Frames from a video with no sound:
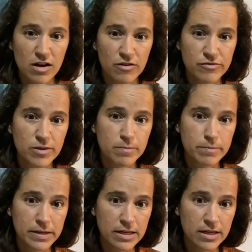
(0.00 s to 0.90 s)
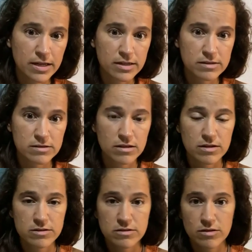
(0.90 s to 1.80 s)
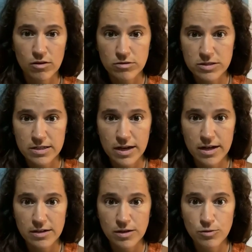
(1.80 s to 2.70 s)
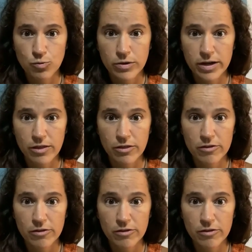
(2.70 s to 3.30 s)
of the beings associated with